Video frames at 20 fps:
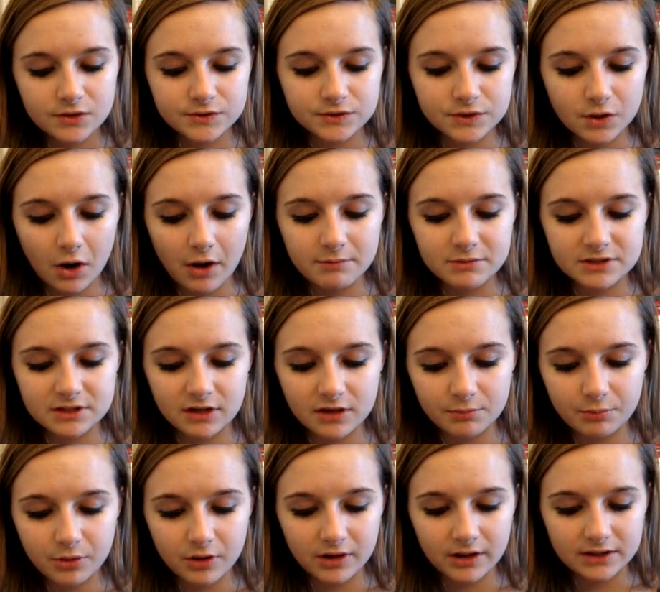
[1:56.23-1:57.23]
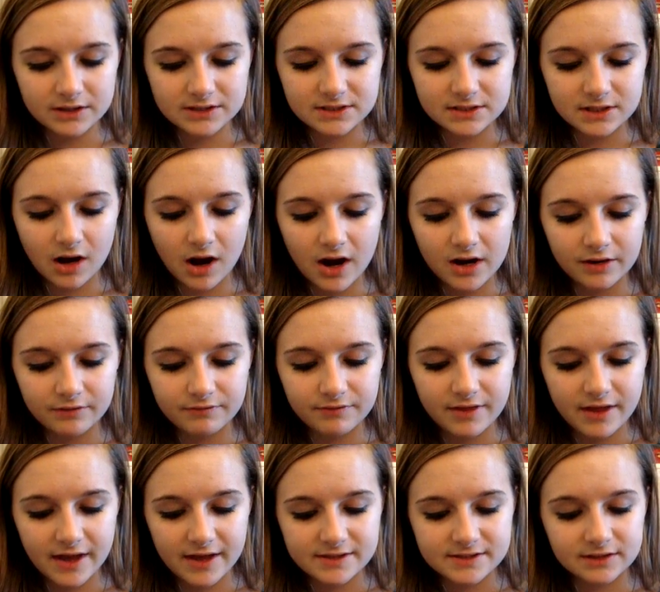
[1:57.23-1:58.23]
So I'm just going to put a dot
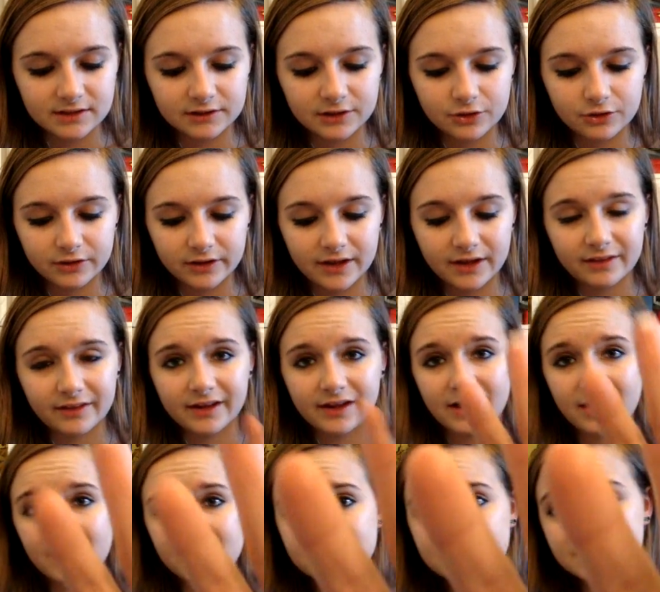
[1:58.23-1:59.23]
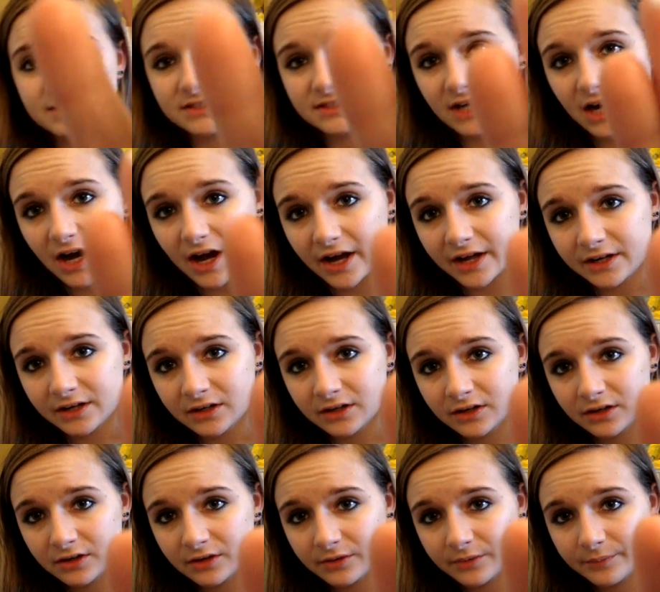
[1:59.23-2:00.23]
of this, literally like a dot,
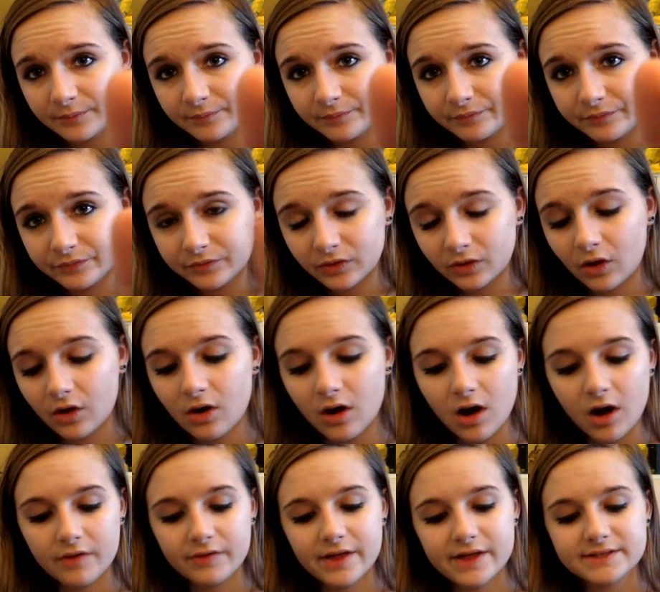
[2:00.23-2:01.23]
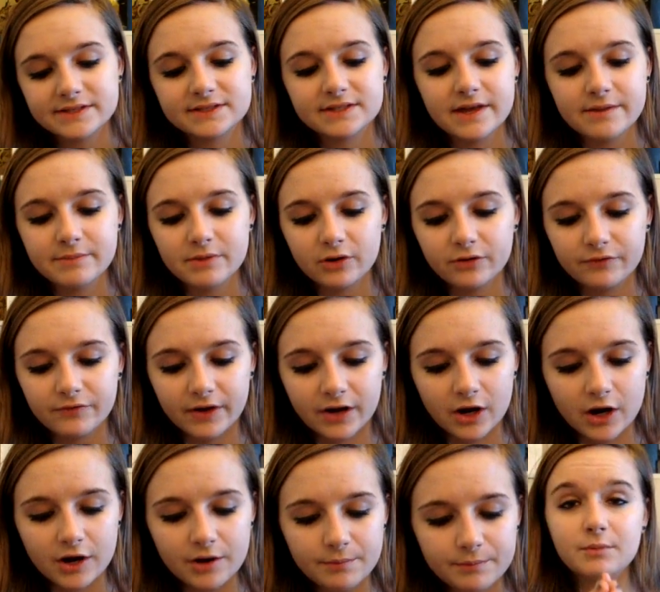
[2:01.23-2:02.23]
on that same middle
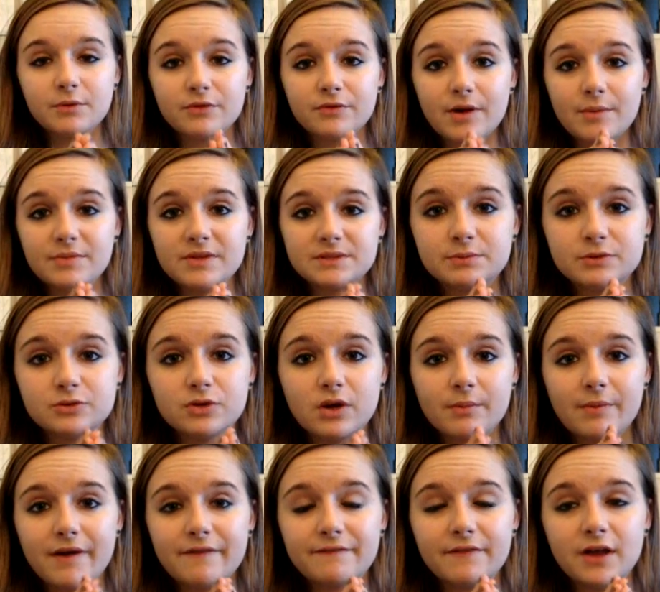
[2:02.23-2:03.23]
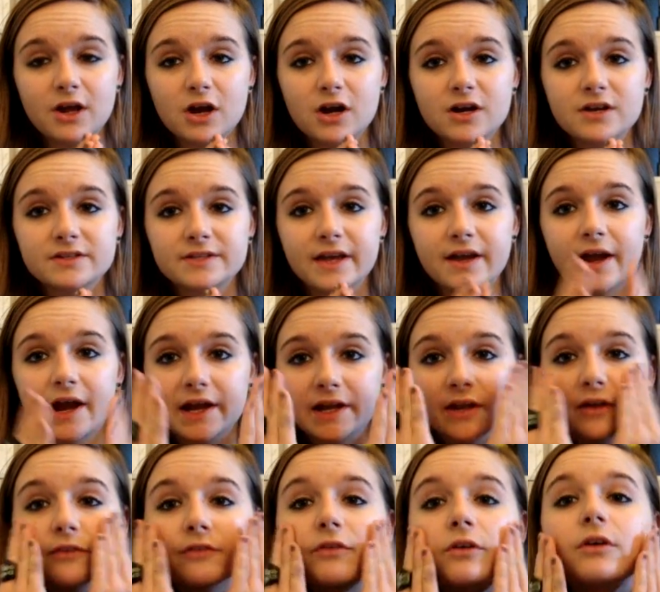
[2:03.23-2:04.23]
finger. I'm going to this between my fingers and
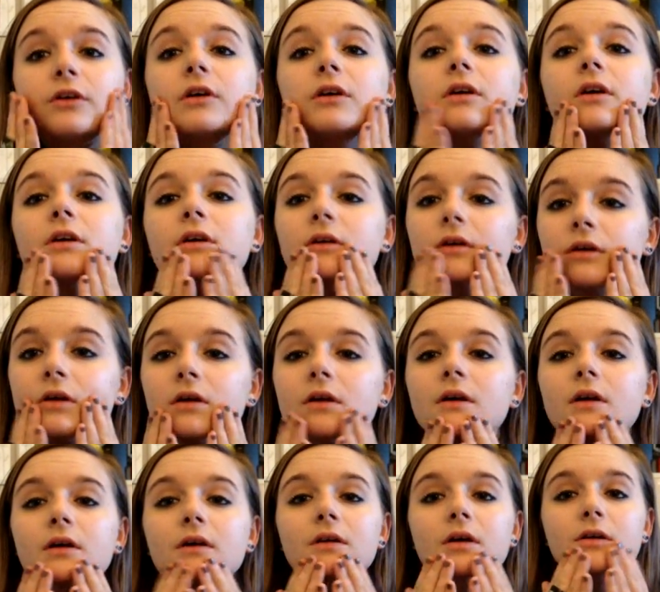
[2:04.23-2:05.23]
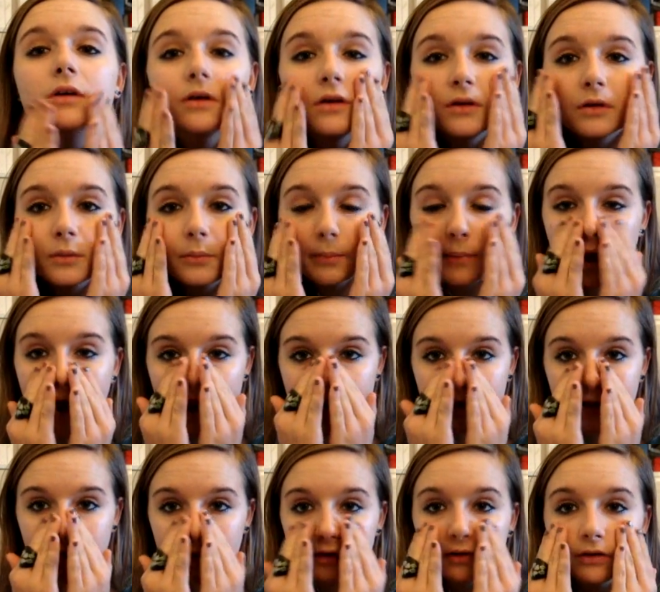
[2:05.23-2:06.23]
kind of
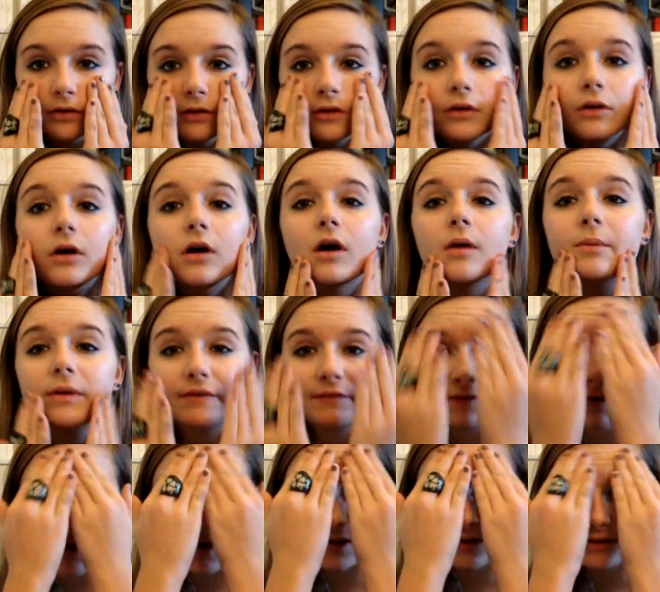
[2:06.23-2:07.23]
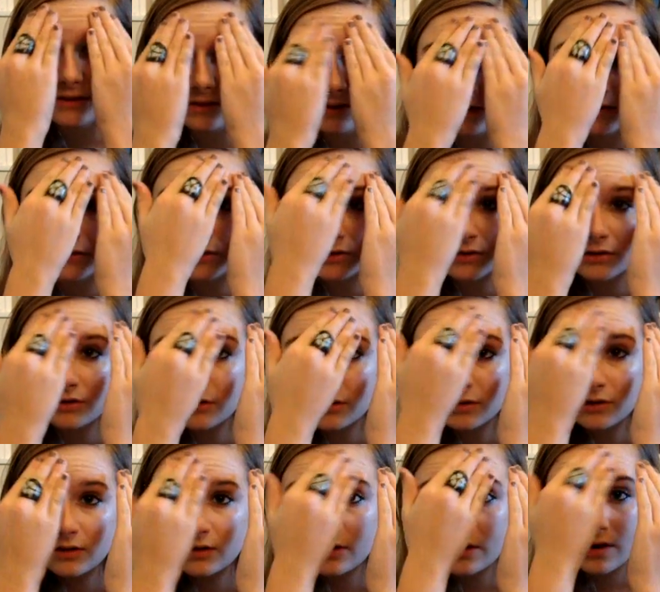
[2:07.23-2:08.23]
pat it on my face
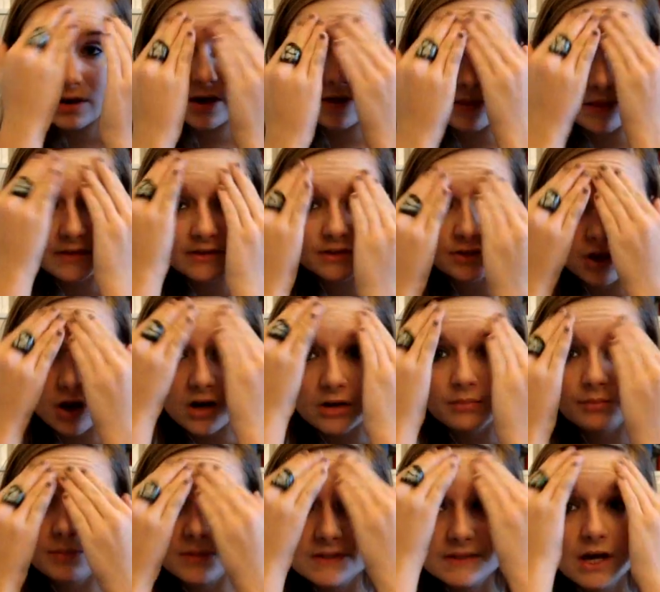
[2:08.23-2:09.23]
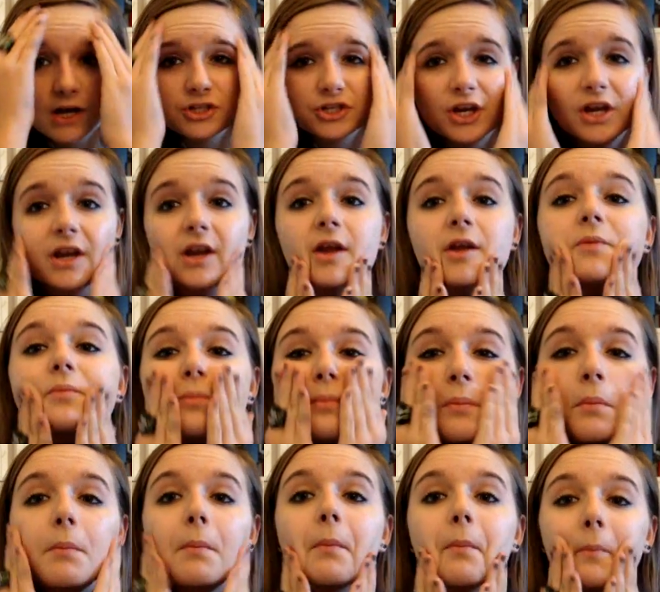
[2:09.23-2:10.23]
and then start massaging it in.
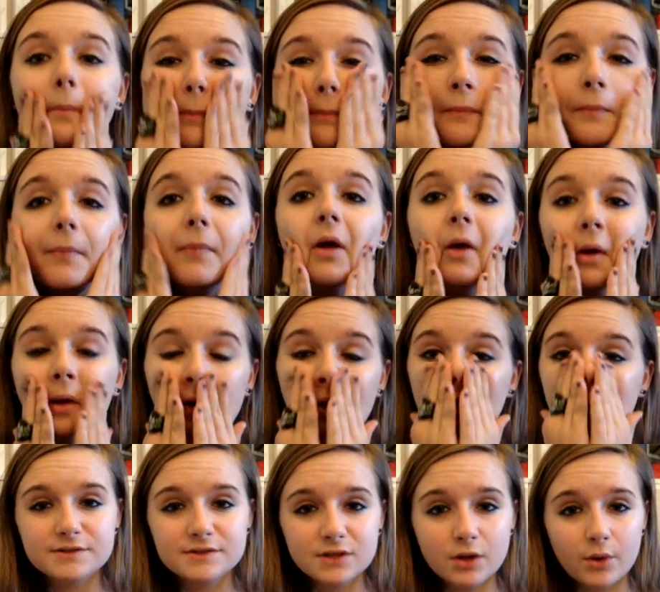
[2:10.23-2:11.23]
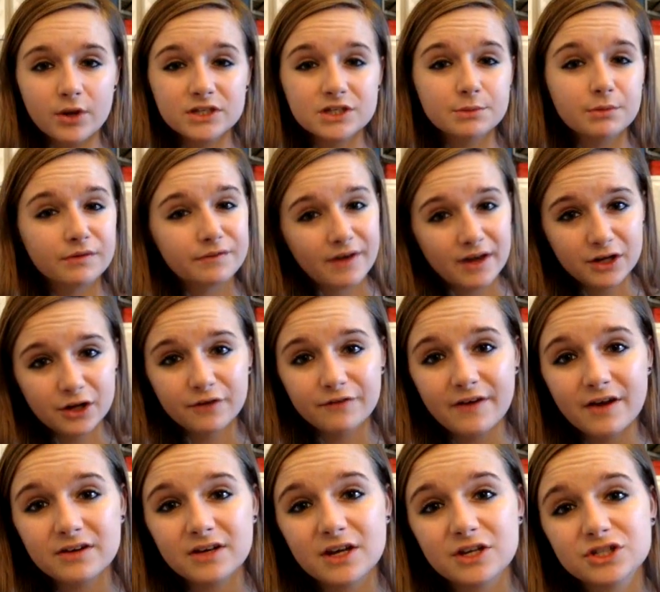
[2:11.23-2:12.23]
This is going to prevent
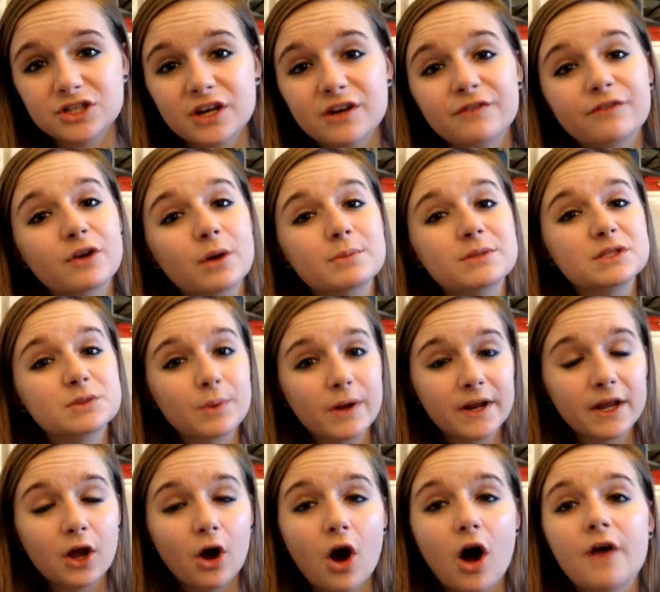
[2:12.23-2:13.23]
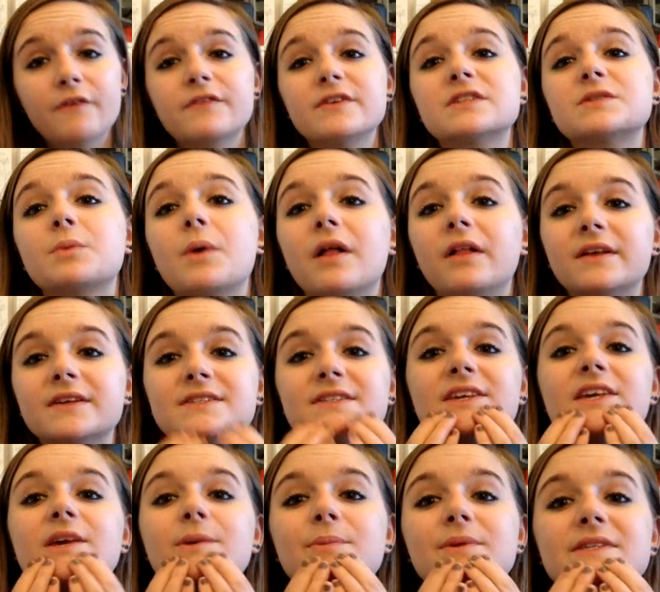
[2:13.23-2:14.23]
your foundation from sweating off as well
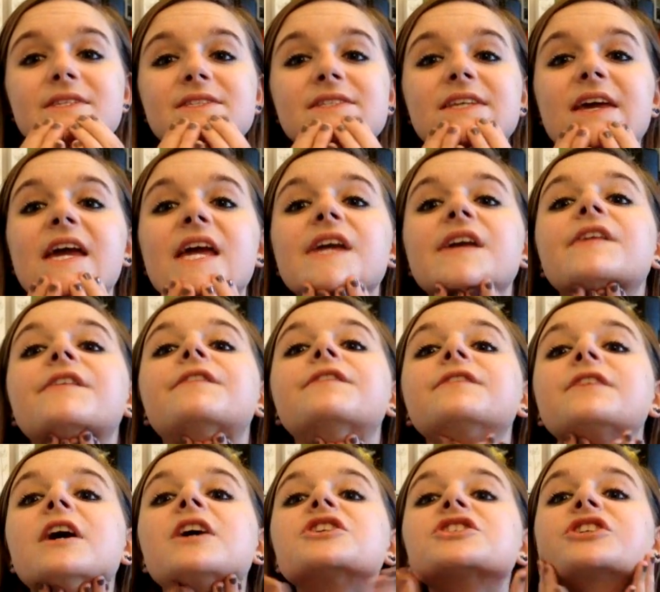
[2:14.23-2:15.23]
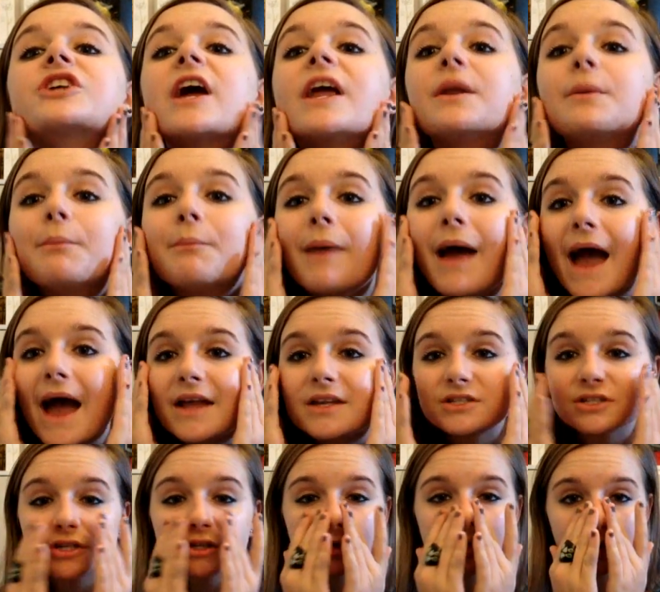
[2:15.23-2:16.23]
as keep it staying fresh and
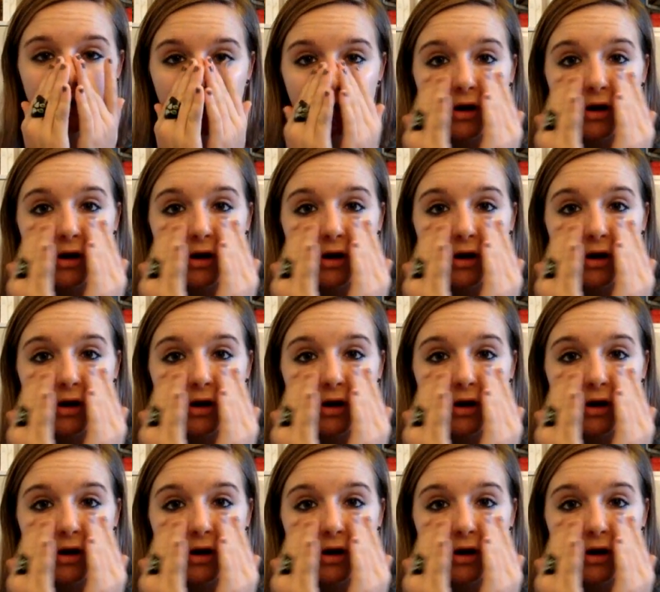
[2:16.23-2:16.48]
matte